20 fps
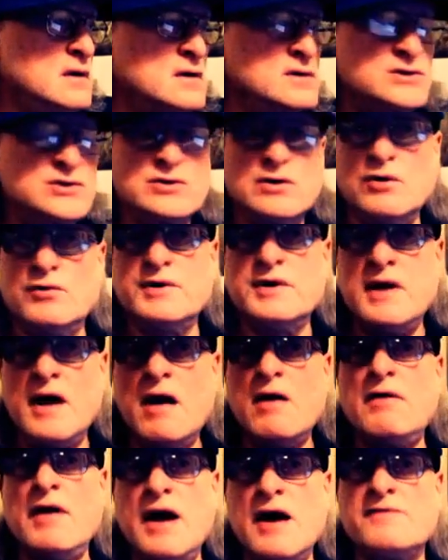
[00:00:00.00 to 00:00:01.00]
So we
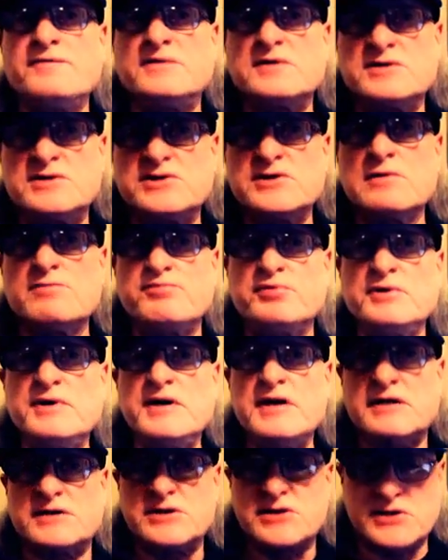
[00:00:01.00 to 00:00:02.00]
now have to
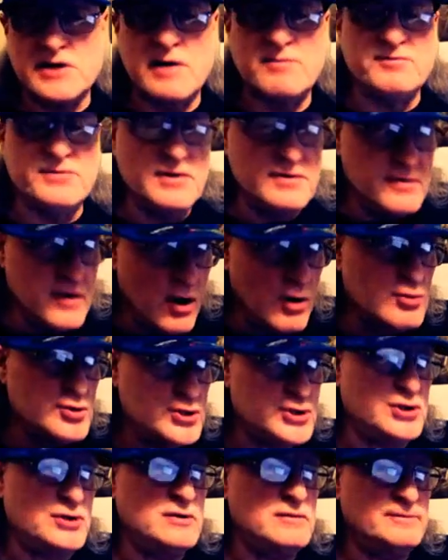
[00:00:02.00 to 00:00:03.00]
simply accept the
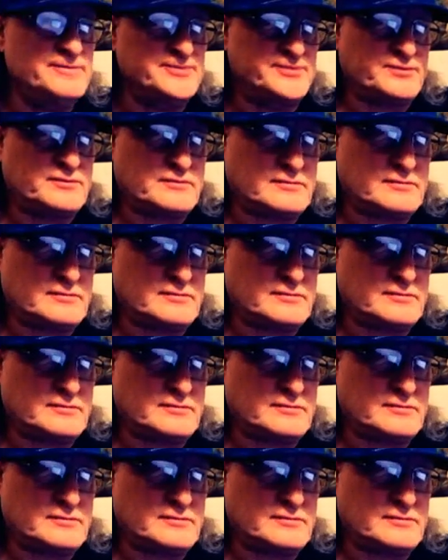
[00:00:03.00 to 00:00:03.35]
notion